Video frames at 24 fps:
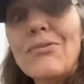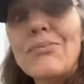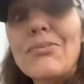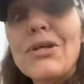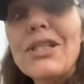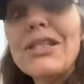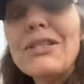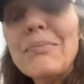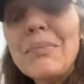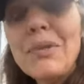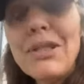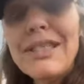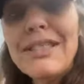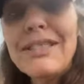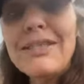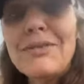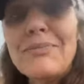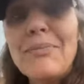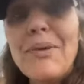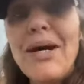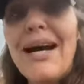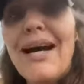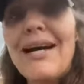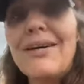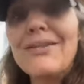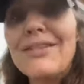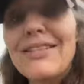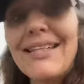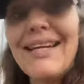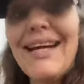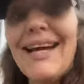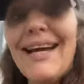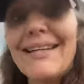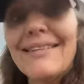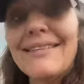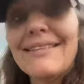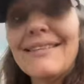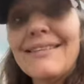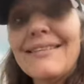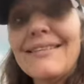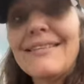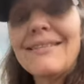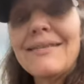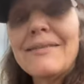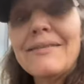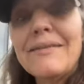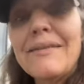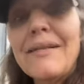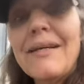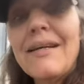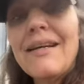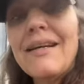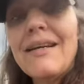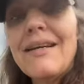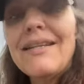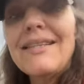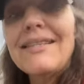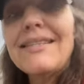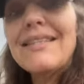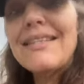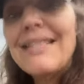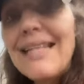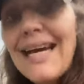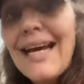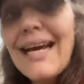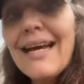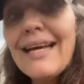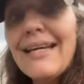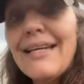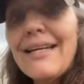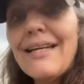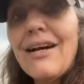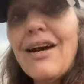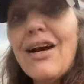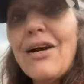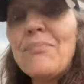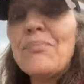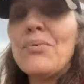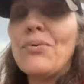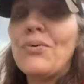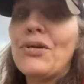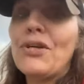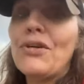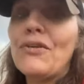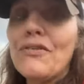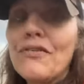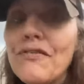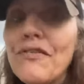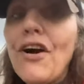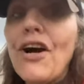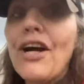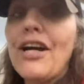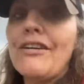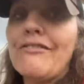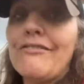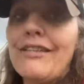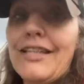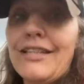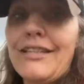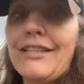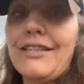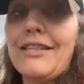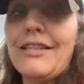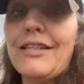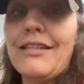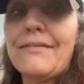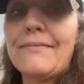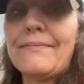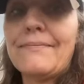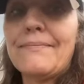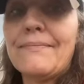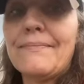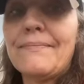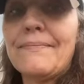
bring the police to my house again, today I brought you a fire engine.